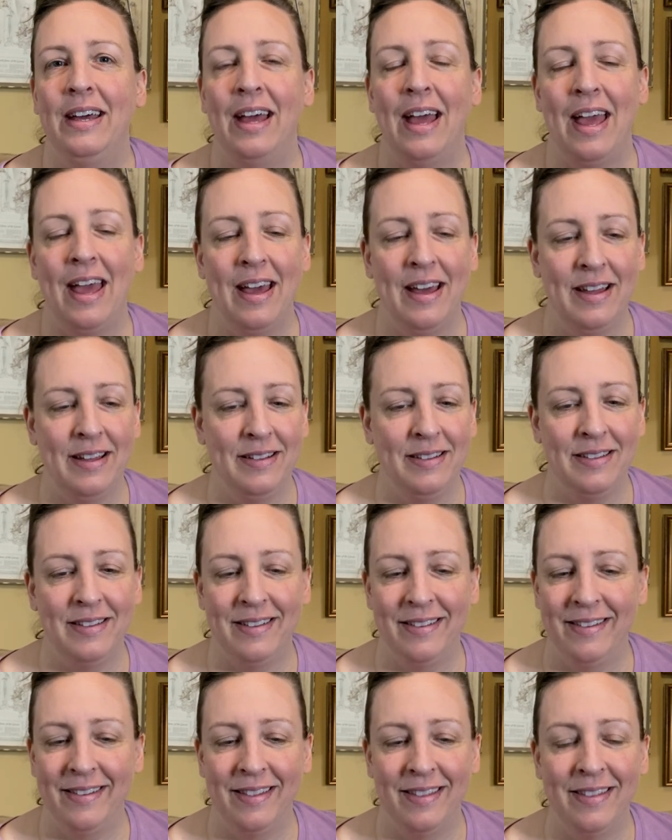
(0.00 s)
and
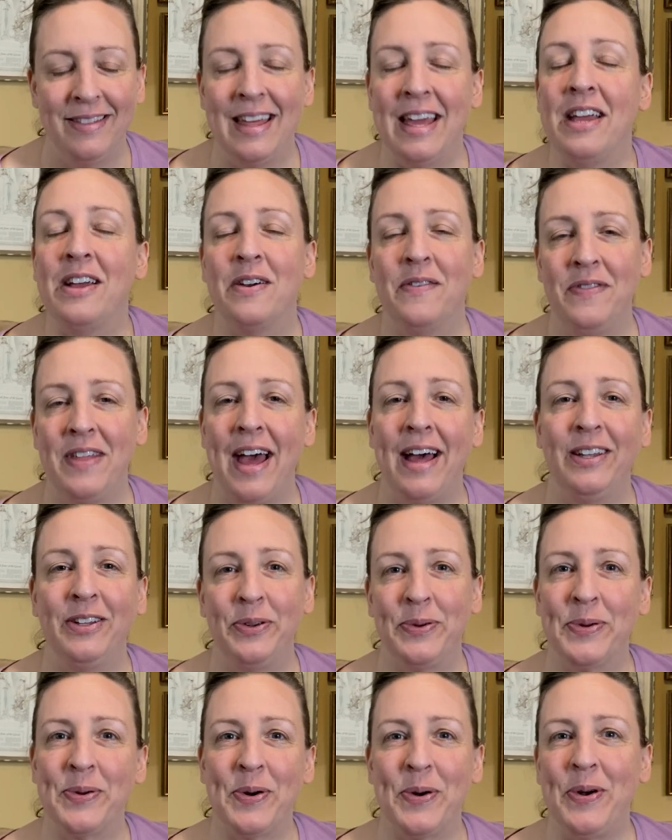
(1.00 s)
think of that
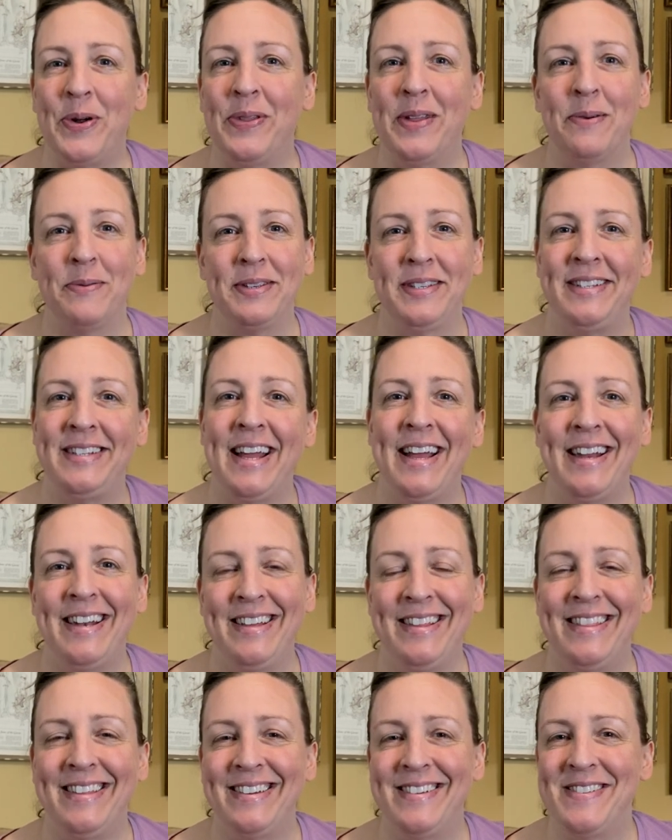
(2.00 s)
little girl that was
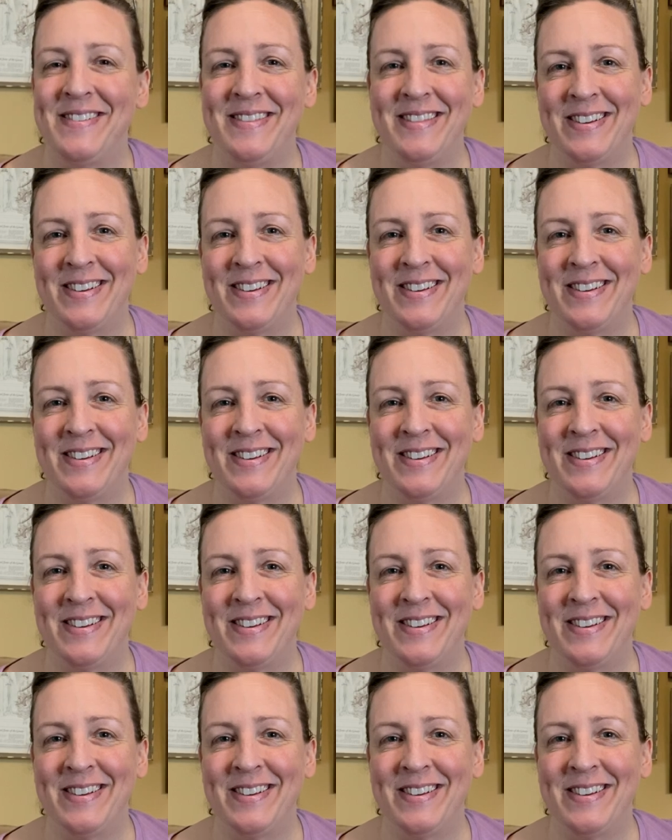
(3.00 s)
standing the